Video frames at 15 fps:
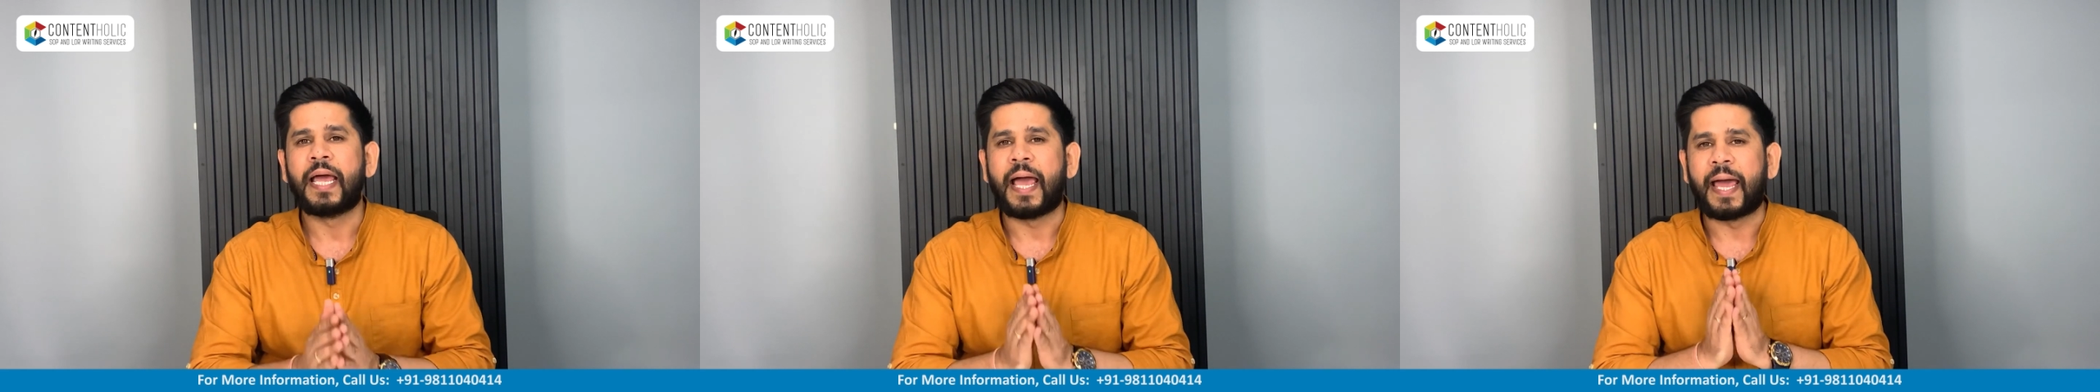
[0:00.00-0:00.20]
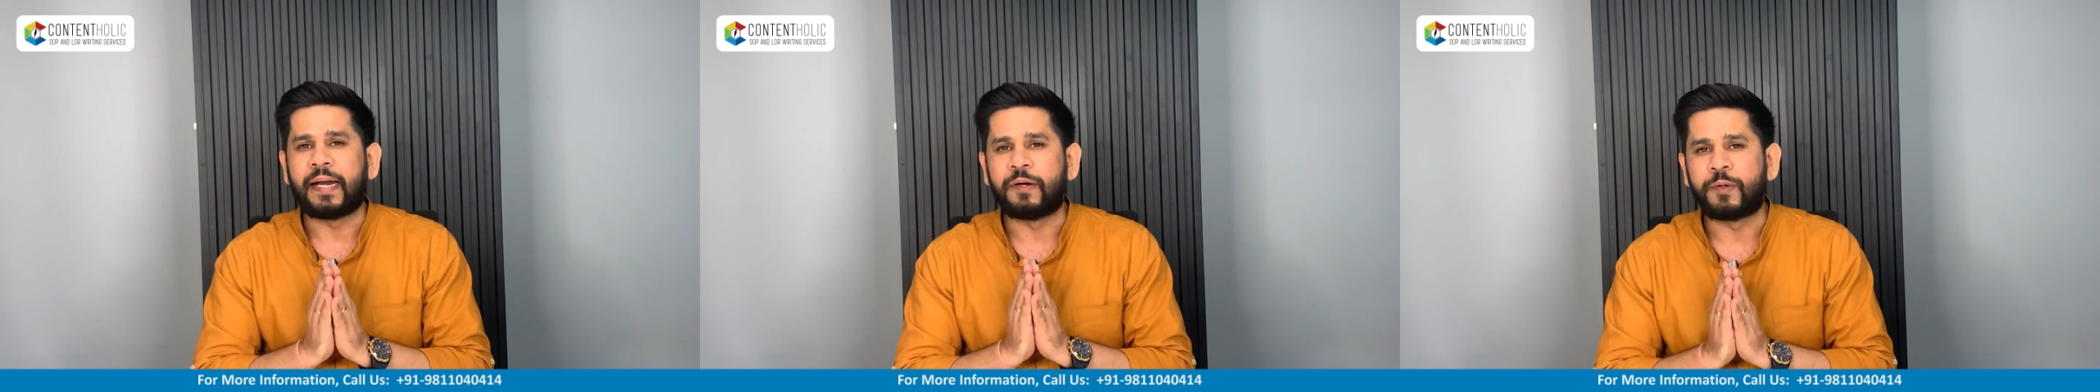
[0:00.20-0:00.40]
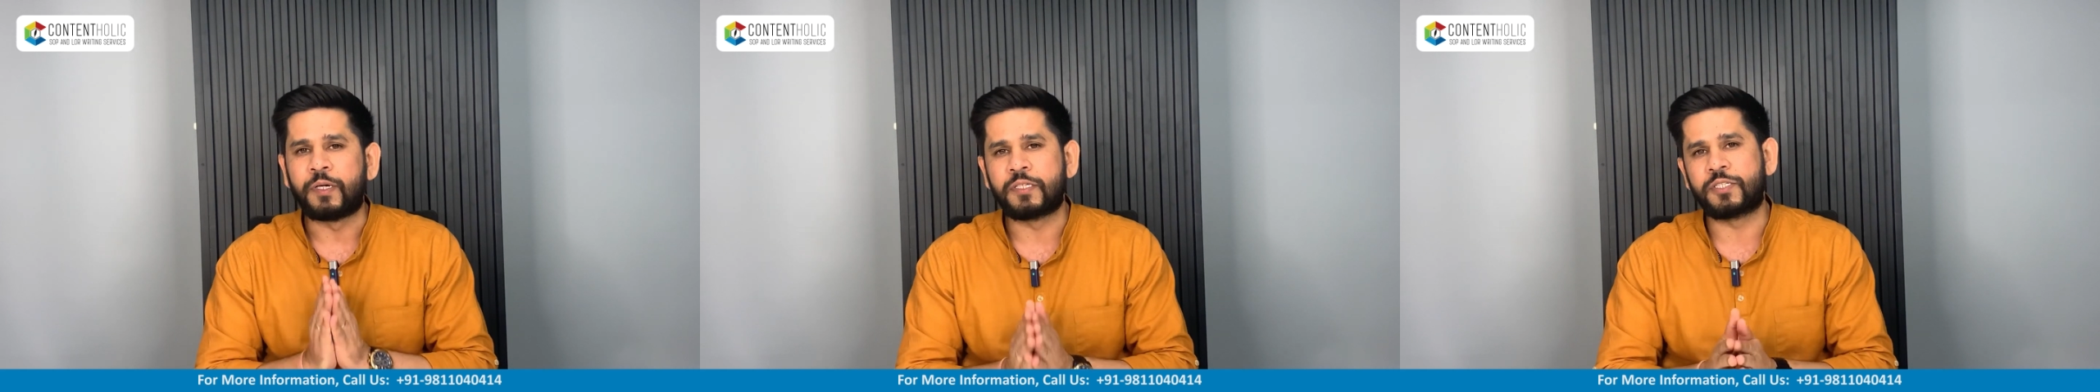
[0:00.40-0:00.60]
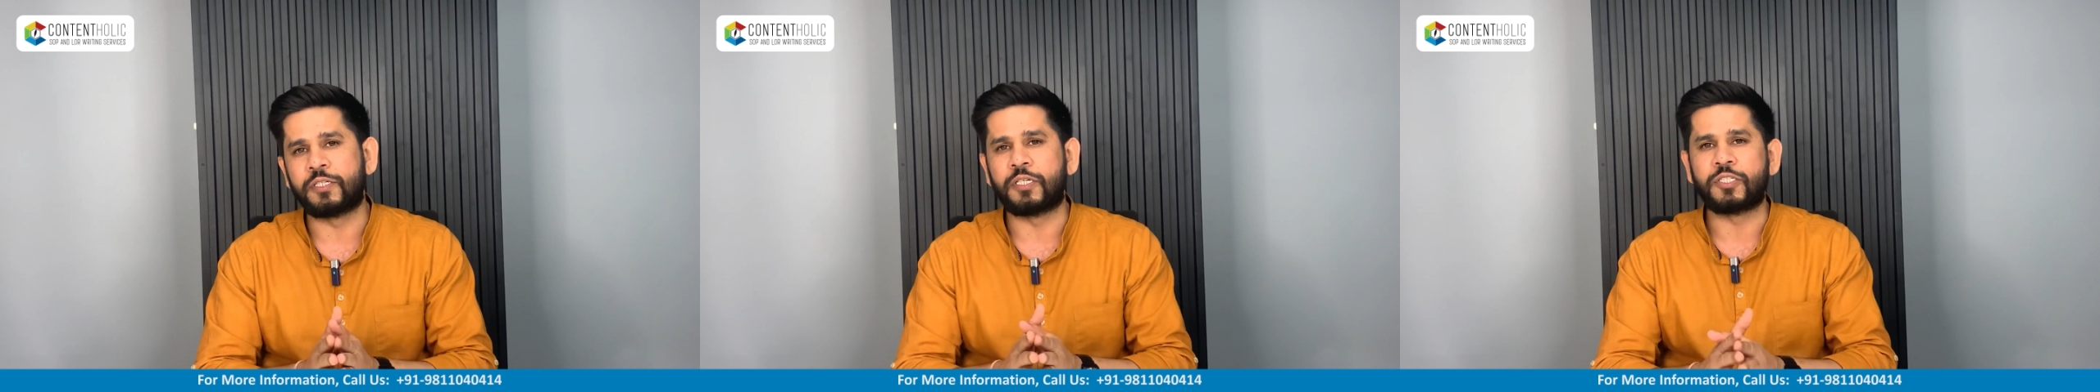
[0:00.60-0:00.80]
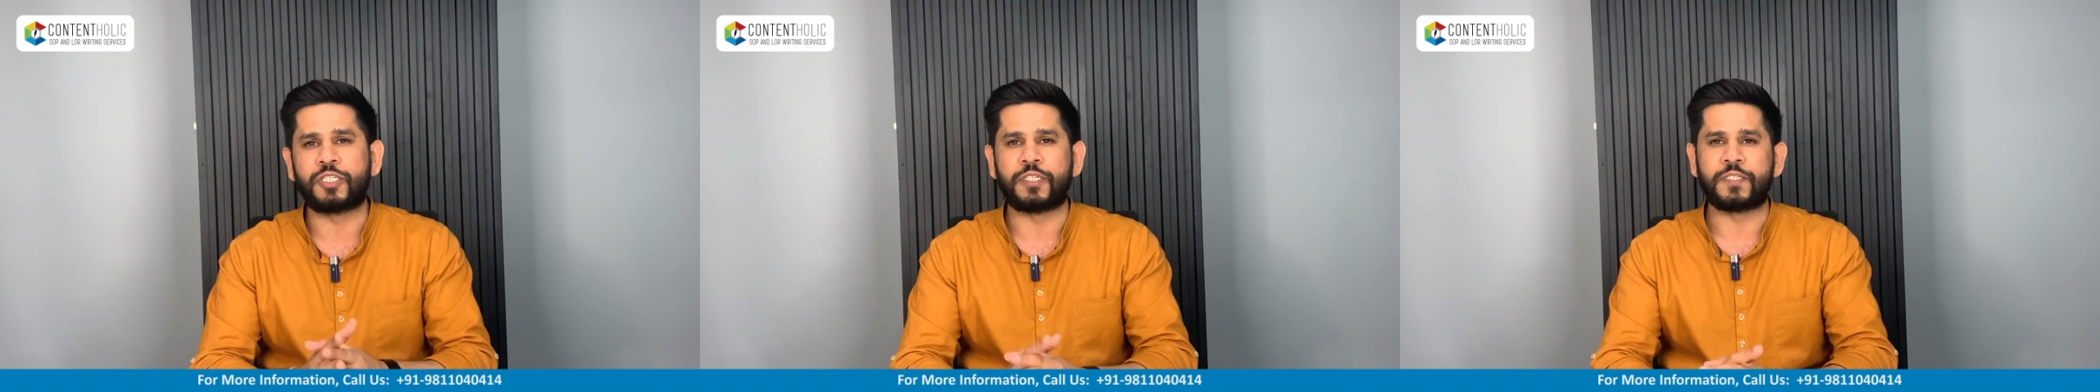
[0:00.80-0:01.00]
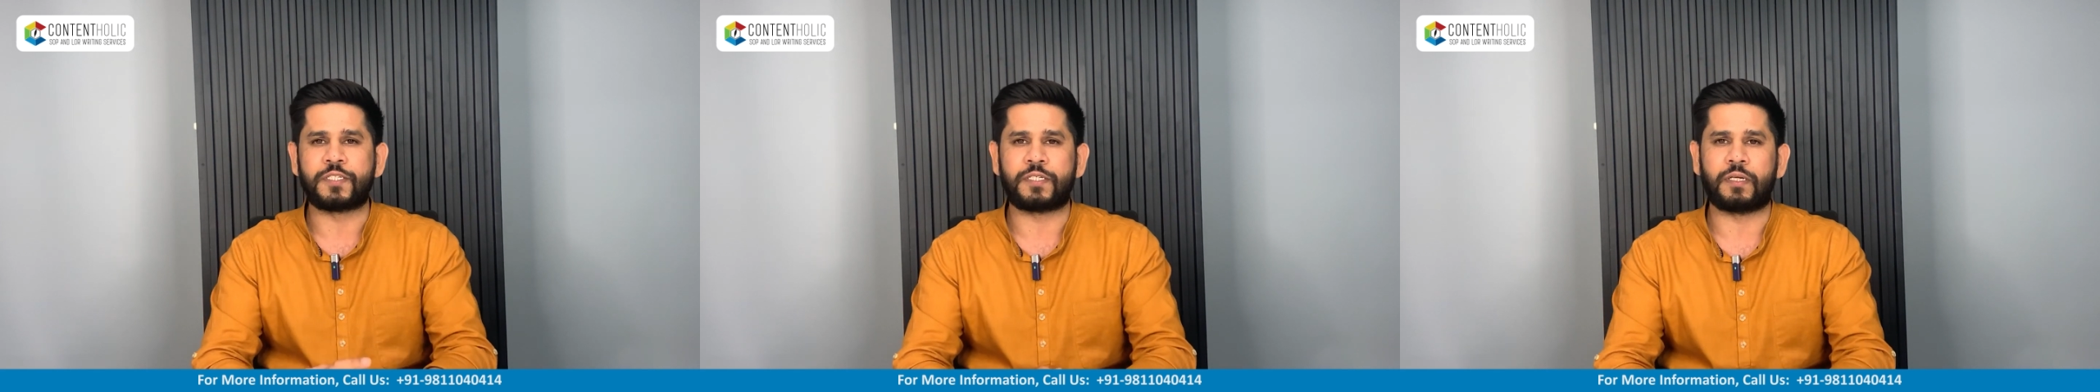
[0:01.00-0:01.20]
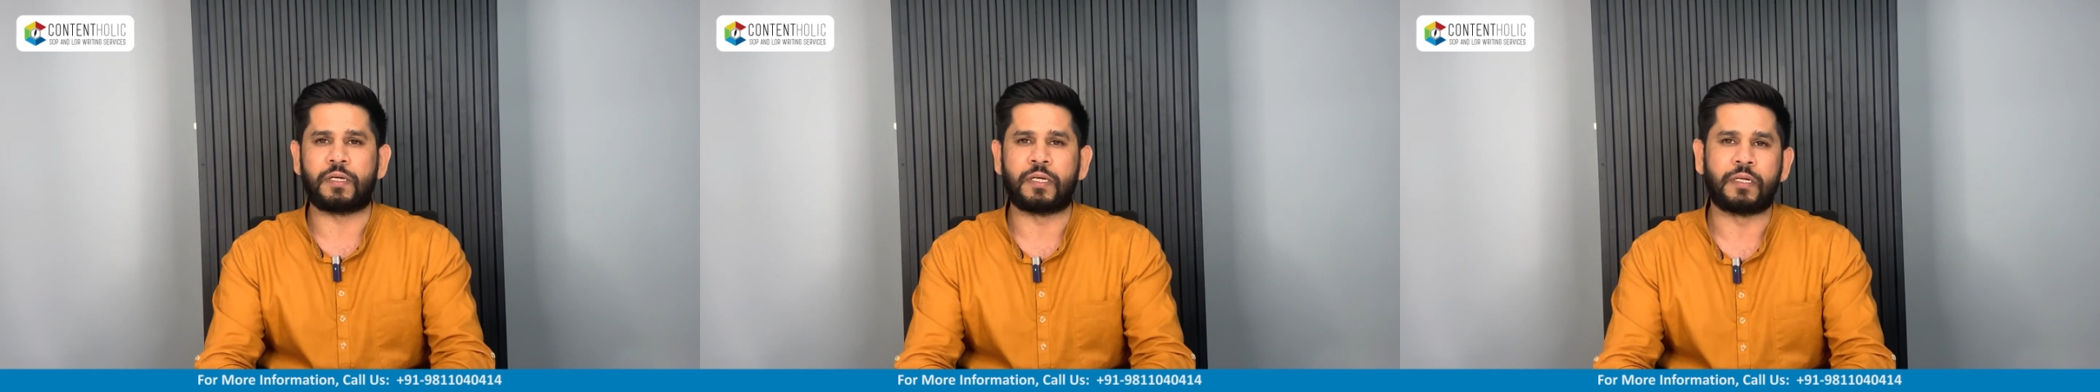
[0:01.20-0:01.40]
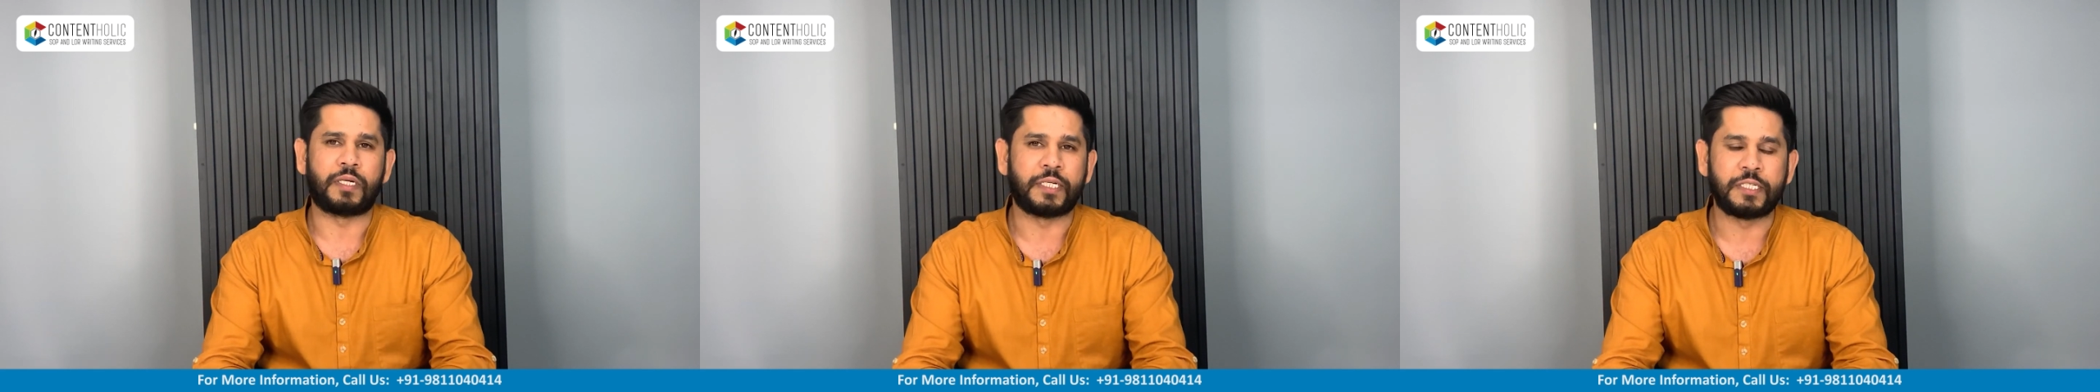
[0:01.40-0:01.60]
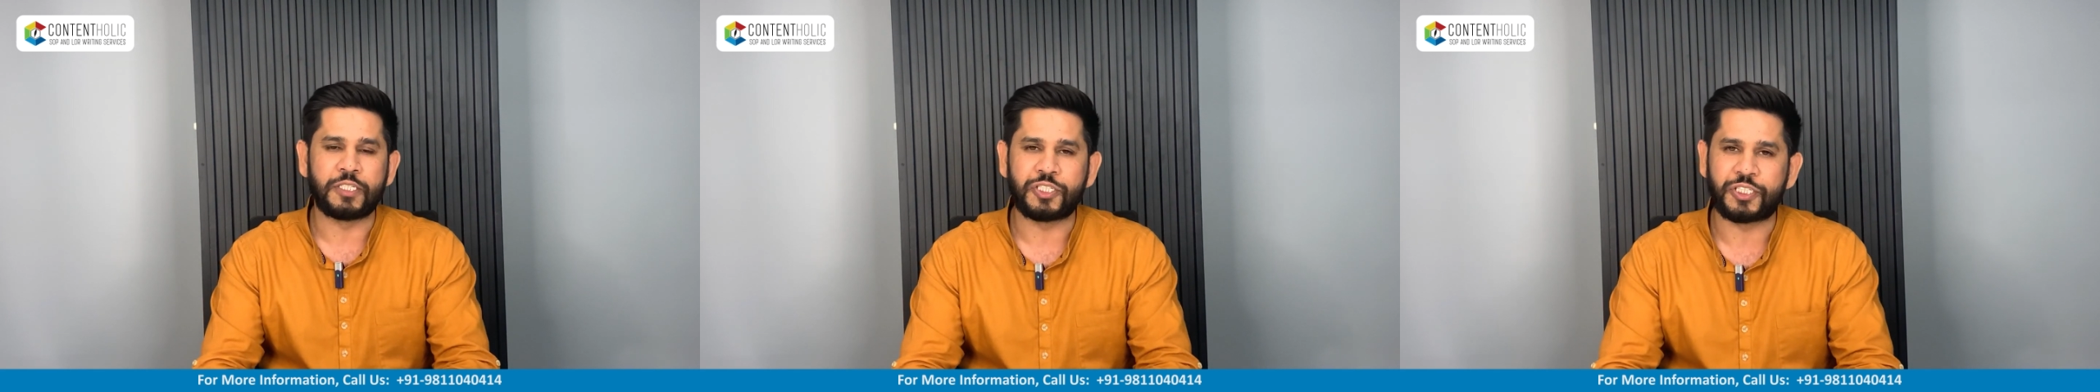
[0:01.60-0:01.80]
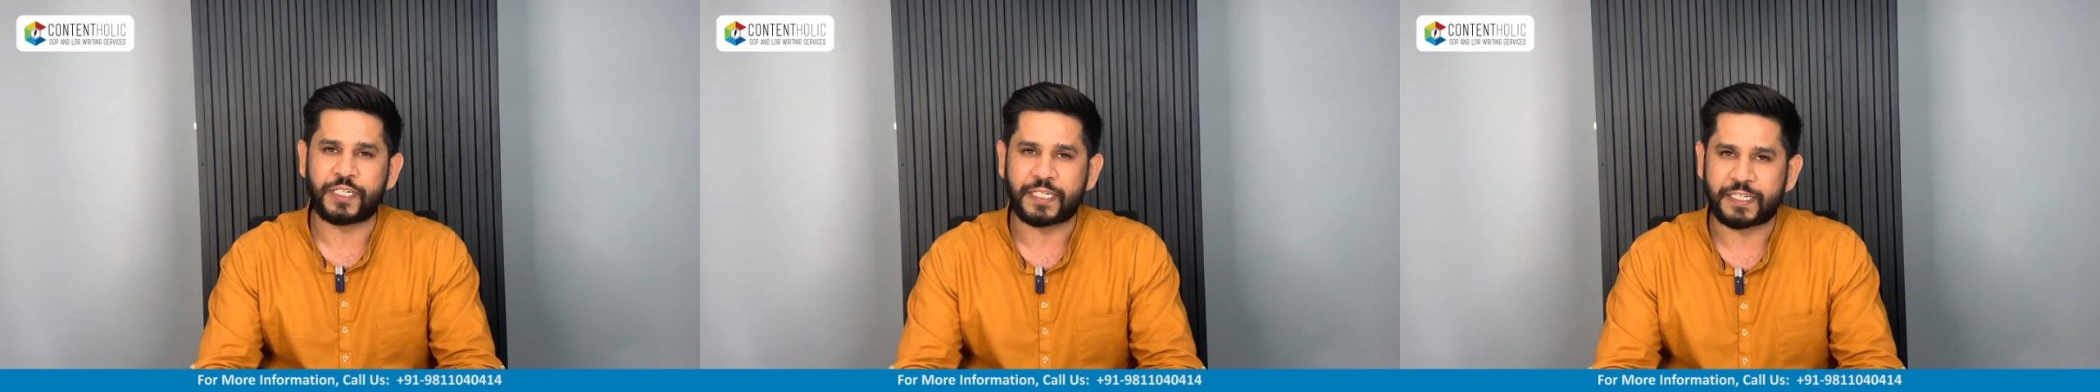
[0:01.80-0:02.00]
and research
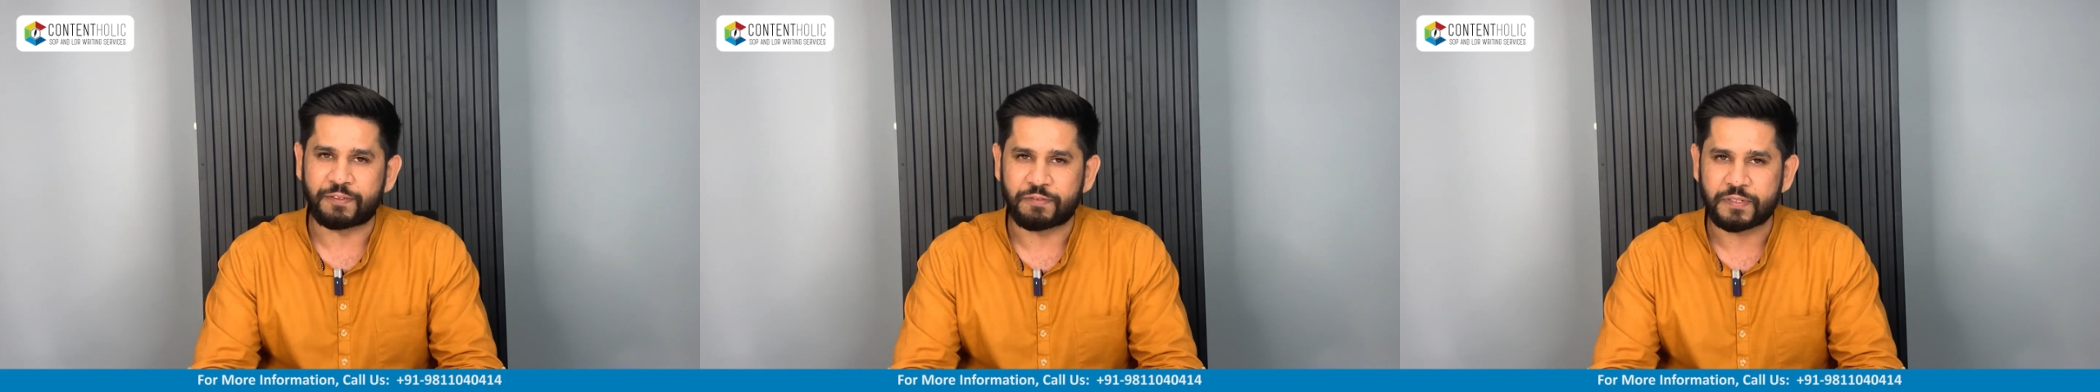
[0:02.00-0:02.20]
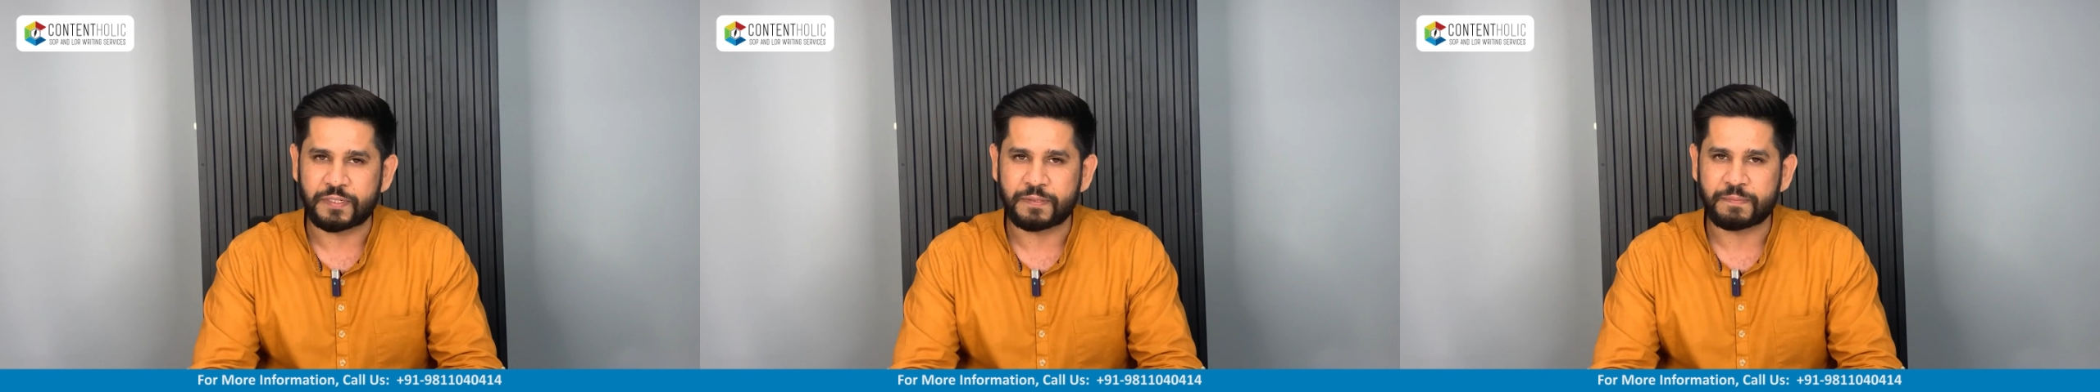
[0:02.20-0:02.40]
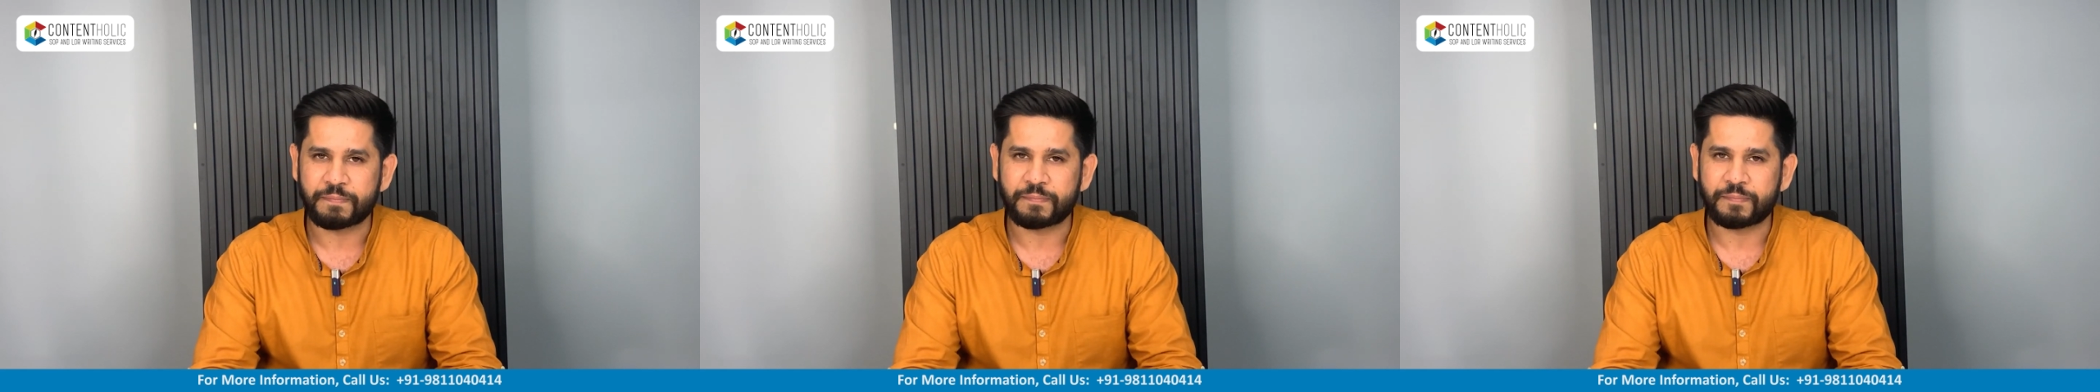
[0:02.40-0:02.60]
initiatives.